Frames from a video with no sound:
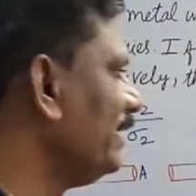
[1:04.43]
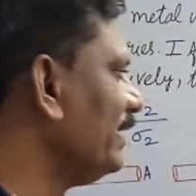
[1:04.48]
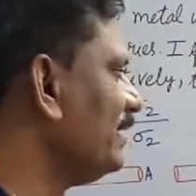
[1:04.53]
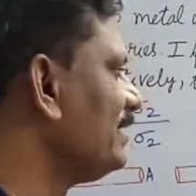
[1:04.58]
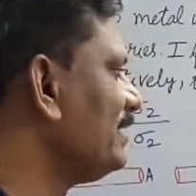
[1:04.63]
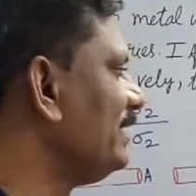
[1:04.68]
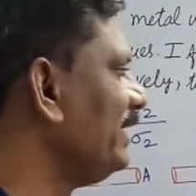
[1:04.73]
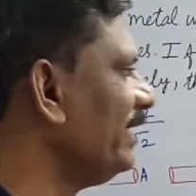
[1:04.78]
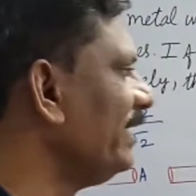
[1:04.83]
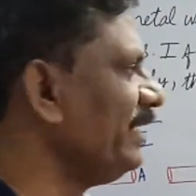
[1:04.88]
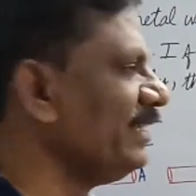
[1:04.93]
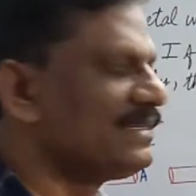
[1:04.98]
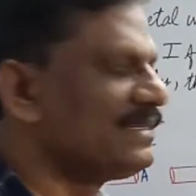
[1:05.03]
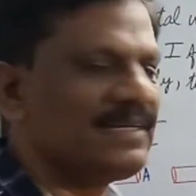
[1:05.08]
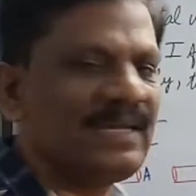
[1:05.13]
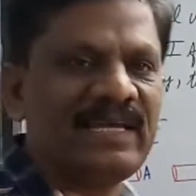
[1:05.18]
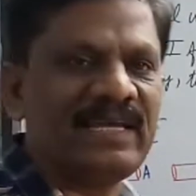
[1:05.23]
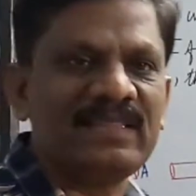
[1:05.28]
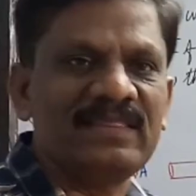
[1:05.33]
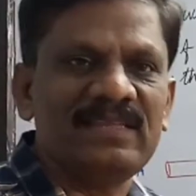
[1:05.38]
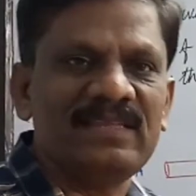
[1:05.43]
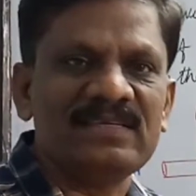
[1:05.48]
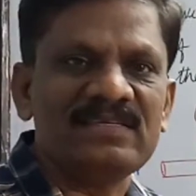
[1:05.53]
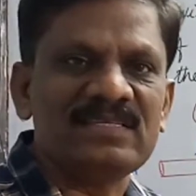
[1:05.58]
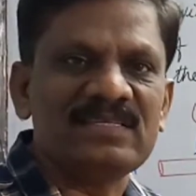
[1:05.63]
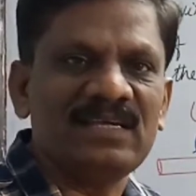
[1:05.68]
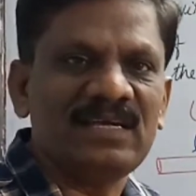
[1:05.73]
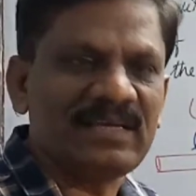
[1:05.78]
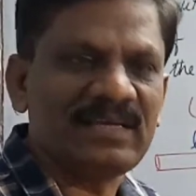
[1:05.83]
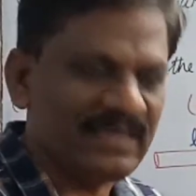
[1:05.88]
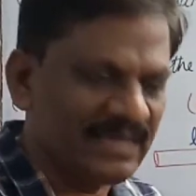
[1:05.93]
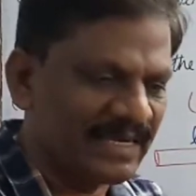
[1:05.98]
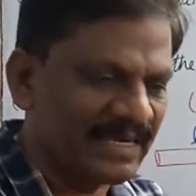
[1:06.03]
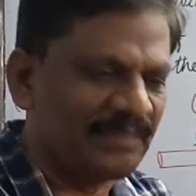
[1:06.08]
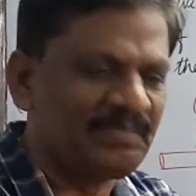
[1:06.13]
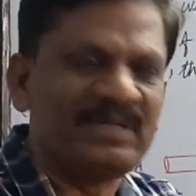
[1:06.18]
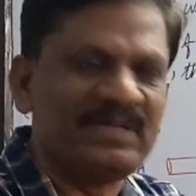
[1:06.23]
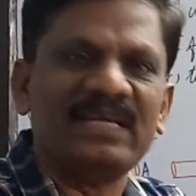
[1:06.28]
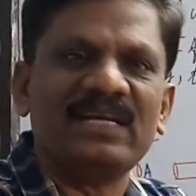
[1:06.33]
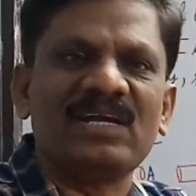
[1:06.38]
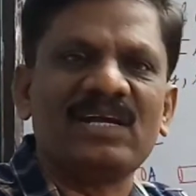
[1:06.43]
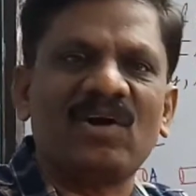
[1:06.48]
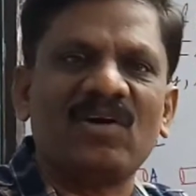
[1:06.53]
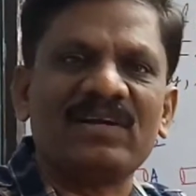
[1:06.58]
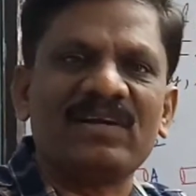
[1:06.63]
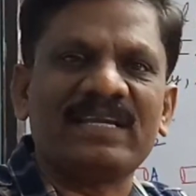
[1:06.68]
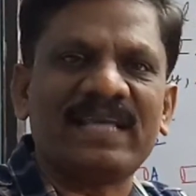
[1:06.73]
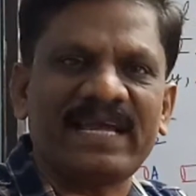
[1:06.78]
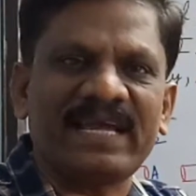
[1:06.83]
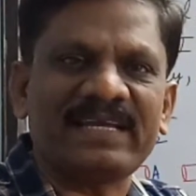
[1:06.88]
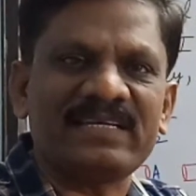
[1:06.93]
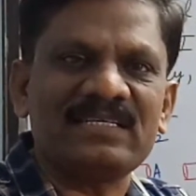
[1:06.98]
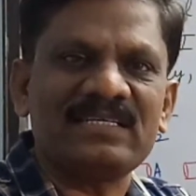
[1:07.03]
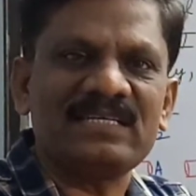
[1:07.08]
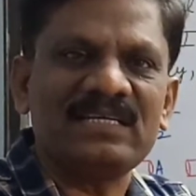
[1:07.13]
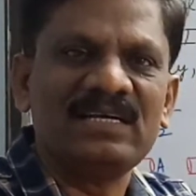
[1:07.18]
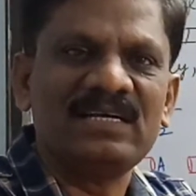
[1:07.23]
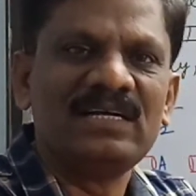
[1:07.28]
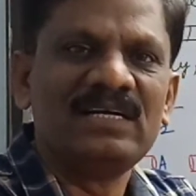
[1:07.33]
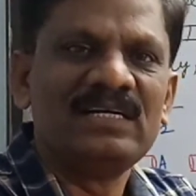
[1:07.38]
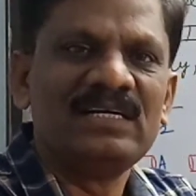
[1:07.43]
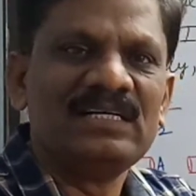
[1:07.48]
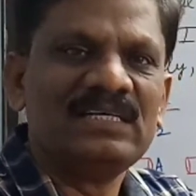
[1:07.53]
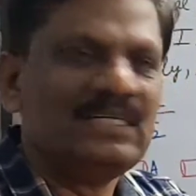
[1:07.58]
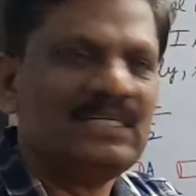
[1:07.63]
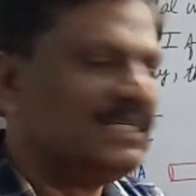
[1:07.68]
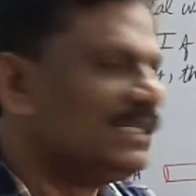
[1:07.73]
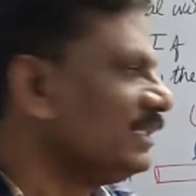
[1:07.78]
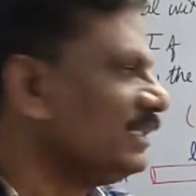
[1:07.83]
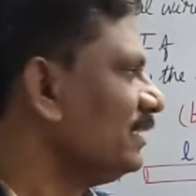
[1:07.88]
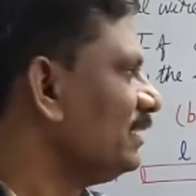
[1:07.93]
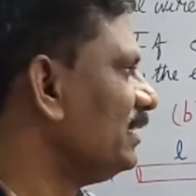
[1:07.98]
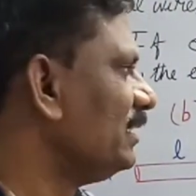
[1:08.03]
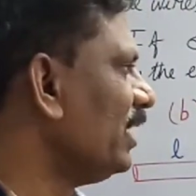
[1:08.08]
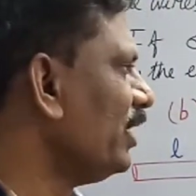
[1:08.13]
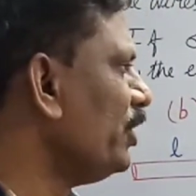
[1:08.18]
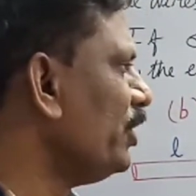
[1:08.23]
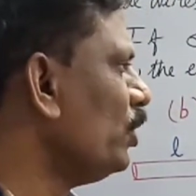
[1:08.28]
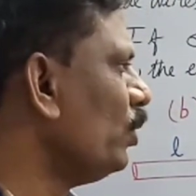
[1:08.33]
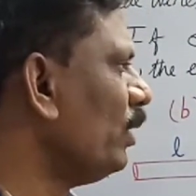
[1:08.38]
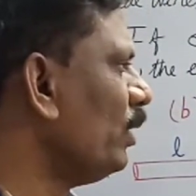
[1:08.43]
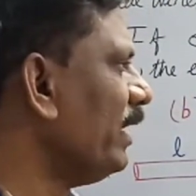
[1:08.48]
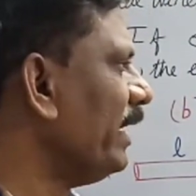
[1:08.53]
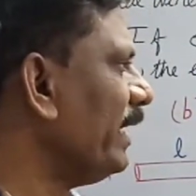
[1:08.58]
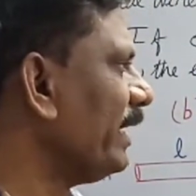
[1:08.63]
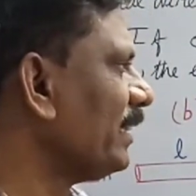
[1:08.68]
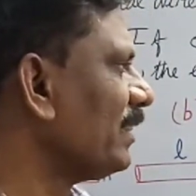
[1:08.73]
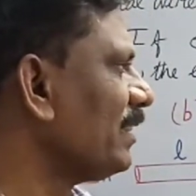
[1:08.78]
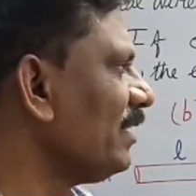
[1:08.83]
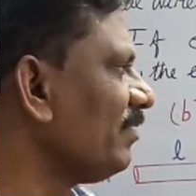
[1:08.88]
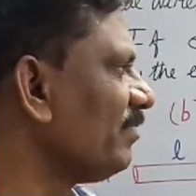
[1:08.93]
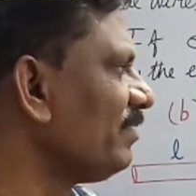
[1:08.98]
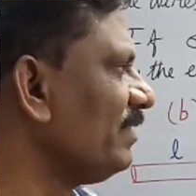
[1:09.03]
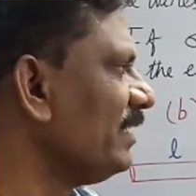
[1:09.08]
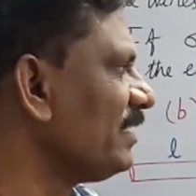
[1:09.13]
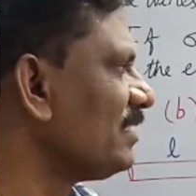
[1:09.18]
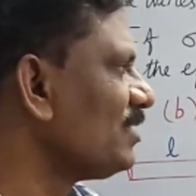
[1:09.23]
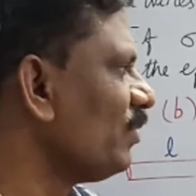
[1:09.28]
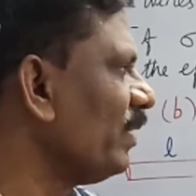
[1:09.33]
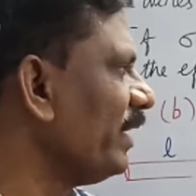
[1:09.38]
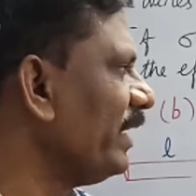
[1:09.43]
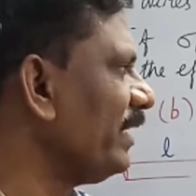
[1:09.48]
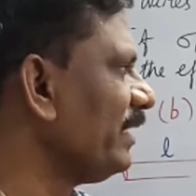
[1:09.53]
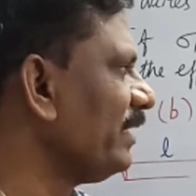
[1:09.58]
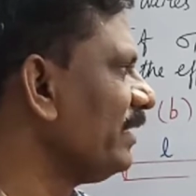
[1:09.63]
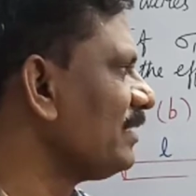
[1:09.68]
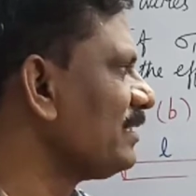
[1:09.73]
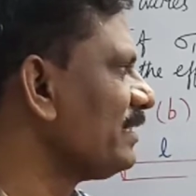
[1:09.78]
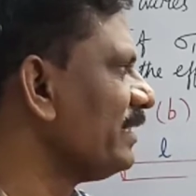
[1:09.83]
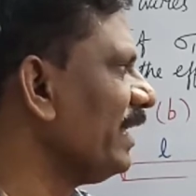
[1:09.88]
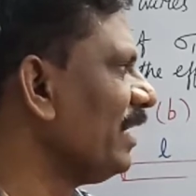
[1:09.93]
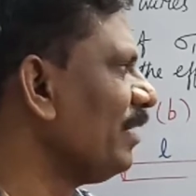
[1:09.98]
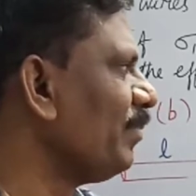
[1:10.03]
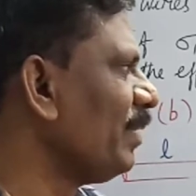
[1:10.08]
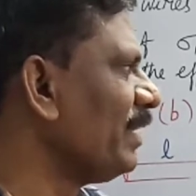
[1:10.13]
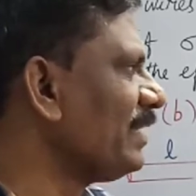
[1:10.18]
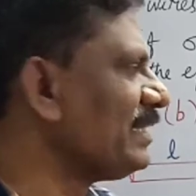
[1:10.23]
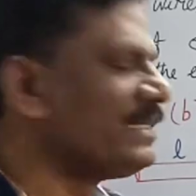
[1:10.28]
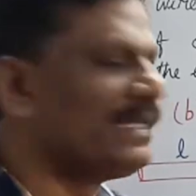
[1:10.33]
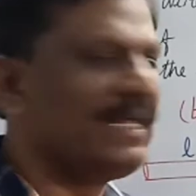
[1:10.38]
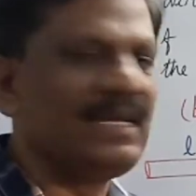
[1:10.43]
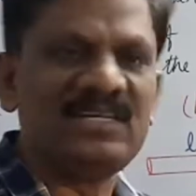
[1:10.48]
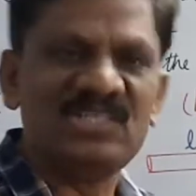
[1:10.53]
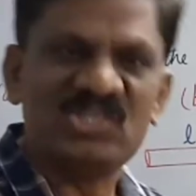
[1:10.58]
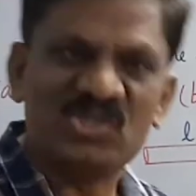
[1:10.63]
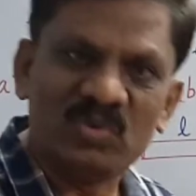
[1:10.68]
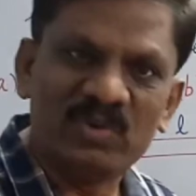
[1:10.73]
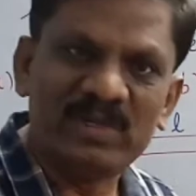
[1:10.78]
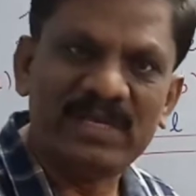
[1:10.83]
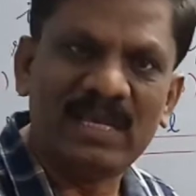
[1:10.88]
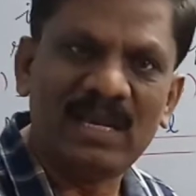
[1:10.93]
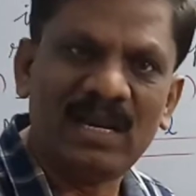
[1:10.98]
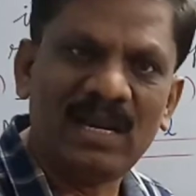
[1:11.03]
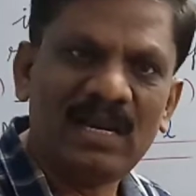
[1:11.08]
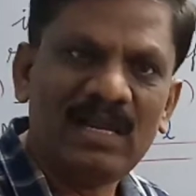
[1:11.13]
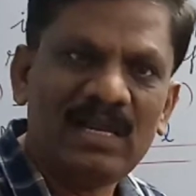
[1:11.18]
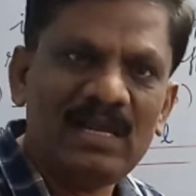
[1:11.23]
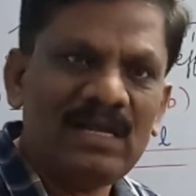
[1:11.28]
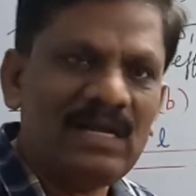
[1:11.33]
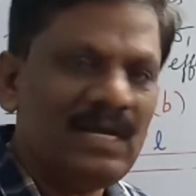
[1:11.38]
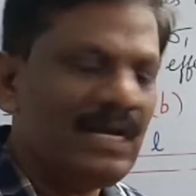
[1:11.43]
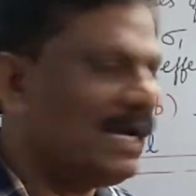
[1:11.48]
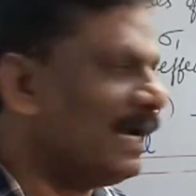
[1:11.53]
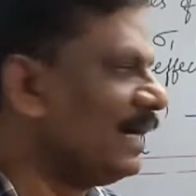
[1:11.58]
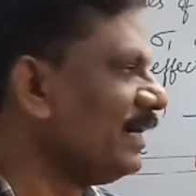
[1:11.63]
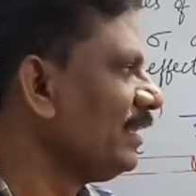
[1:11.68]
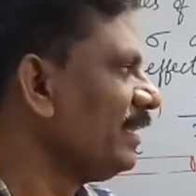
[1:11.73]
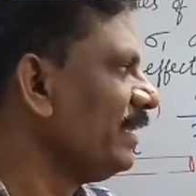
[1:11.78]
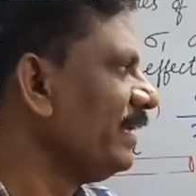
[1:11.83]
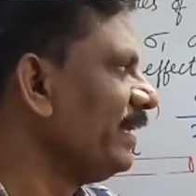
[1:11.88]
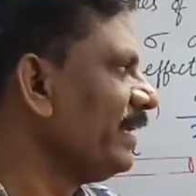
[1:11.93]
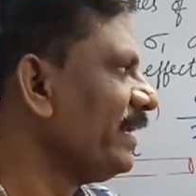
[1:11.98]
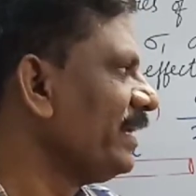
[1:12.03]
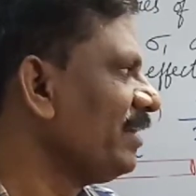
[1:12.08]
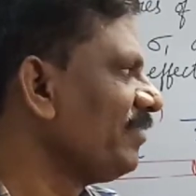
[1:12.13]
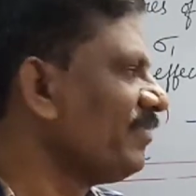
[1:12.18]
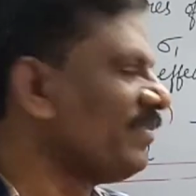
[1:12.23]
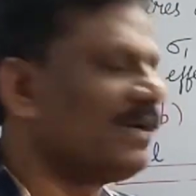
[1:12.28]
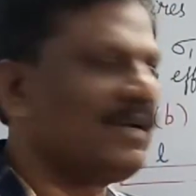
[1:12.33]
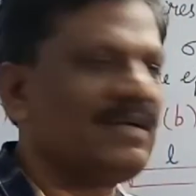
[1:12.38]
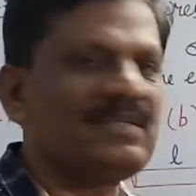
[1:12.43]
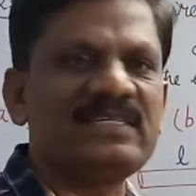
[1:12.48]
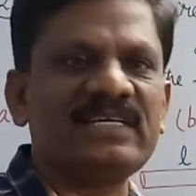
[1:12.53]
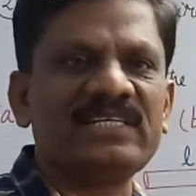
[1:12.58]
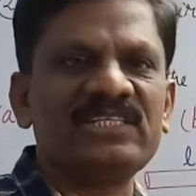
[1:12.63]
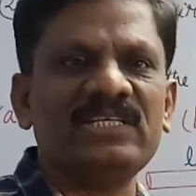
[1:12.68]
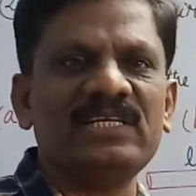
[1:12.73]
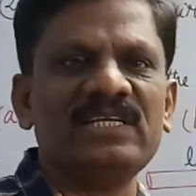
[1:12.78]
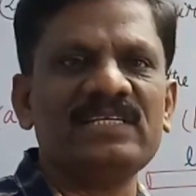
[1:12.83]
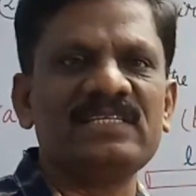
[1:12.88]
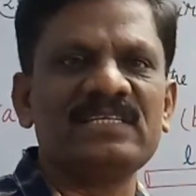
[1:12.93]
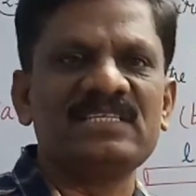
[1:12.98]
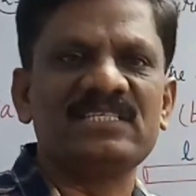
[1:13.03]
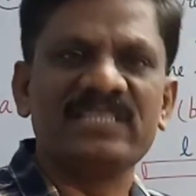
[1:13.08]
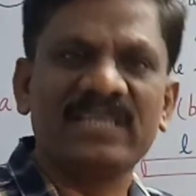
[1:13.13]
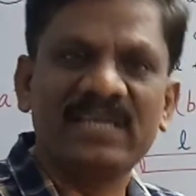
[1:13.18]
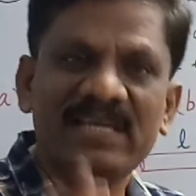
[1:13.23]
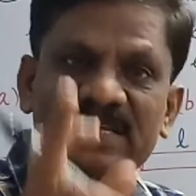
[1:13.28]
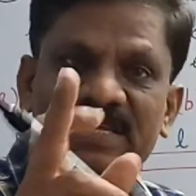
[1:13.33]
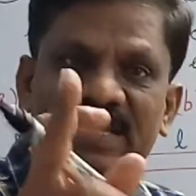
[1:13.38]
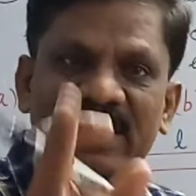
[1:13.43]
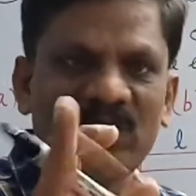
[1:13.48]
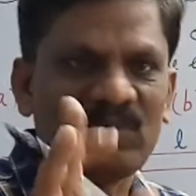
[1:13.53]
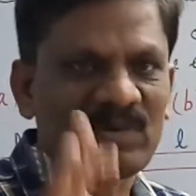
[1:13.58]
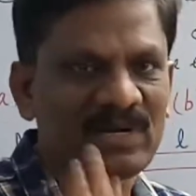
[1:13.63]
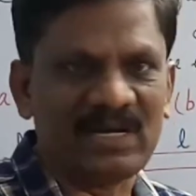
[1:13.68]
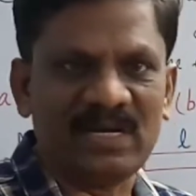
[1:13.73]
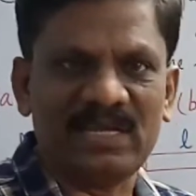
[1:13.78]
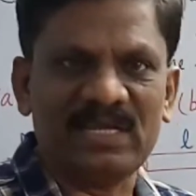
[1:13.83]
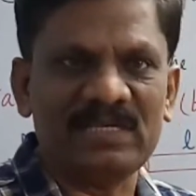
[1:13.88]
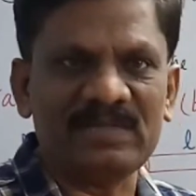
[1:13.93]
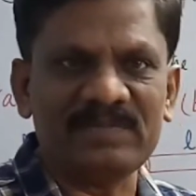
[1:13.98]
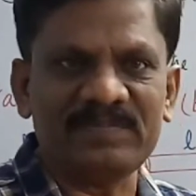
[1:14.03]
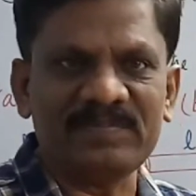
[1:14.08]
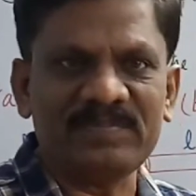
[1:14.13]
in series like this, kept in contact, the new length of this wire is L plus L two L and the area of cross section is still A only.